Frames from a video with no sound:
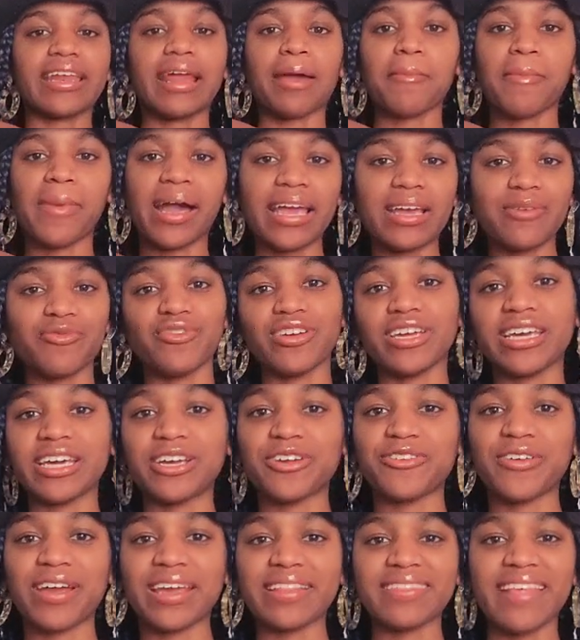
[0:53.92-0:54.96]
and I might
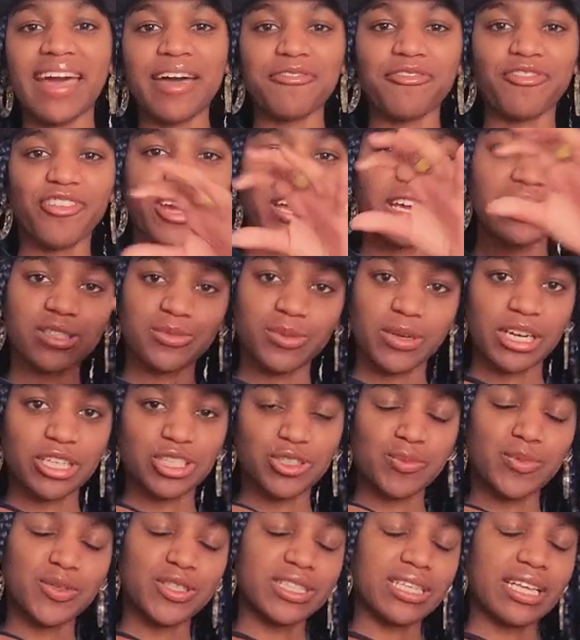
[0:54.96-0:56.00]
reiterate that phrase
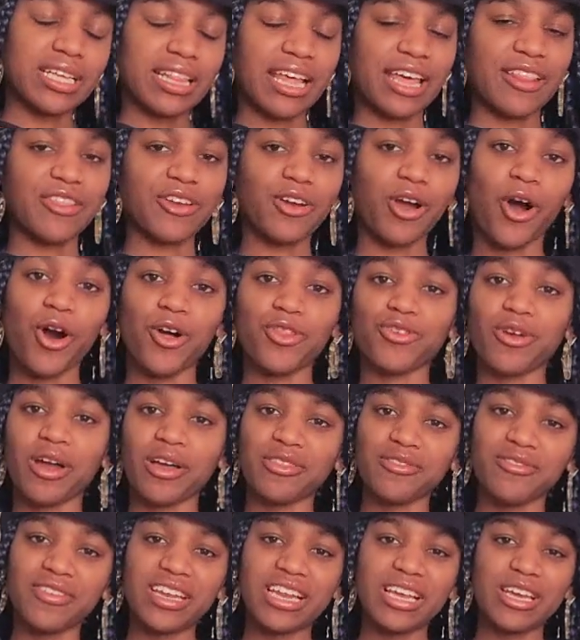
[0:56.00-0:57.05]
100% leather all
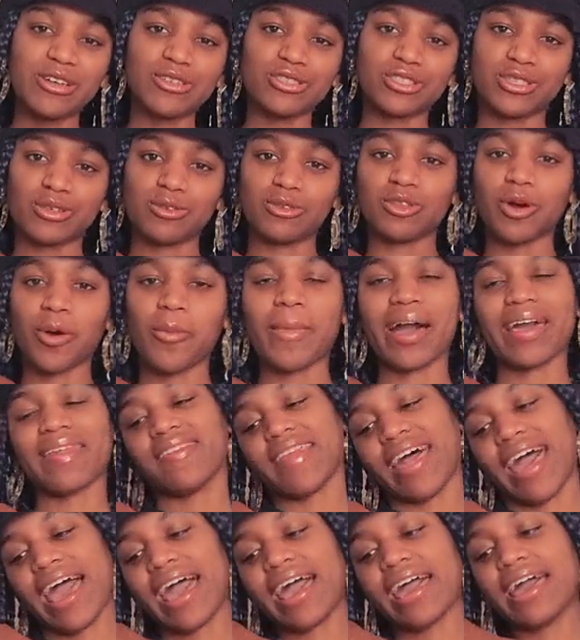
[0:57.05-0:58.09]
throughout the video, so don't mind
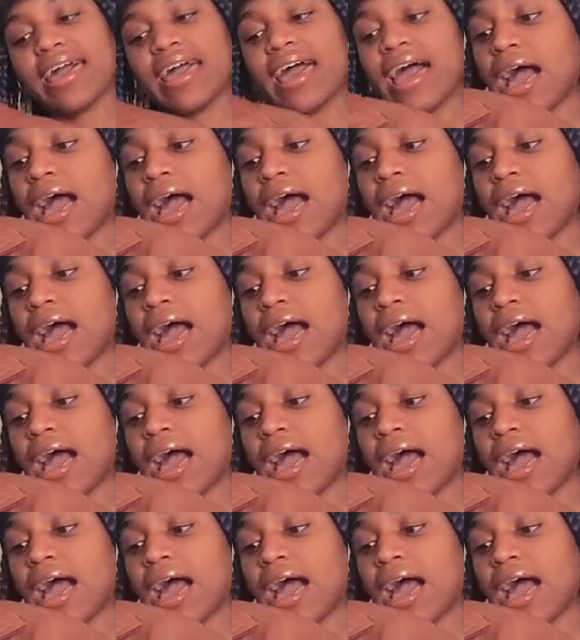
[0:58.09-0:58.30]
that.